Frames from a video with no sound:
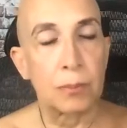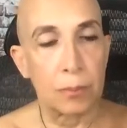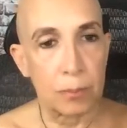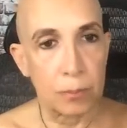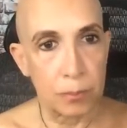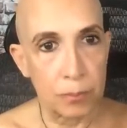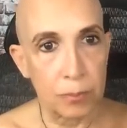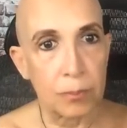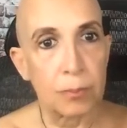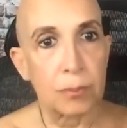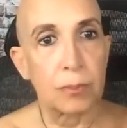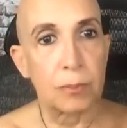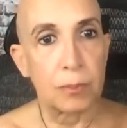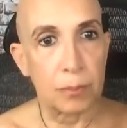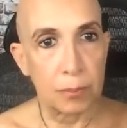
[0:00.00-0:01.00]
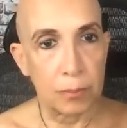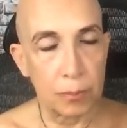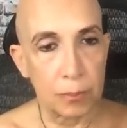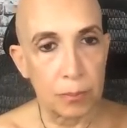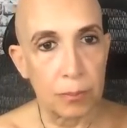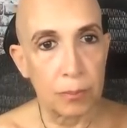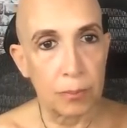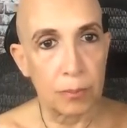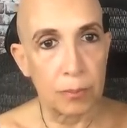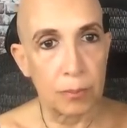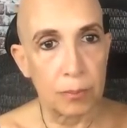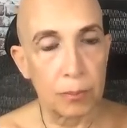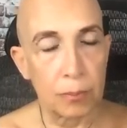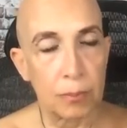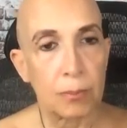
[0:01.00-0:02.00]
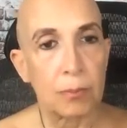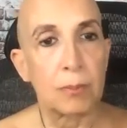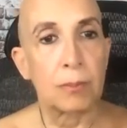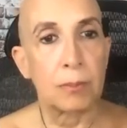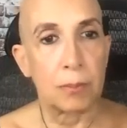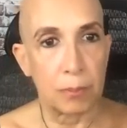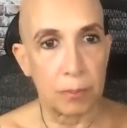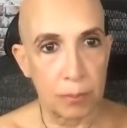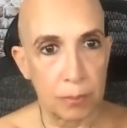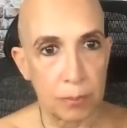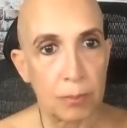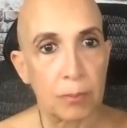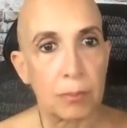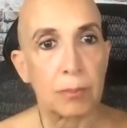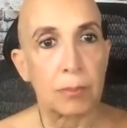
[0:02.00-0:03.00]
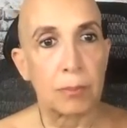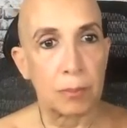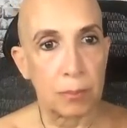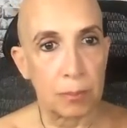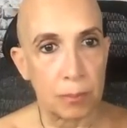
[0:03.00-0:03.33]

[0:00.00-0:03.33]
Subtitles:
No words are spoken by the person on screen.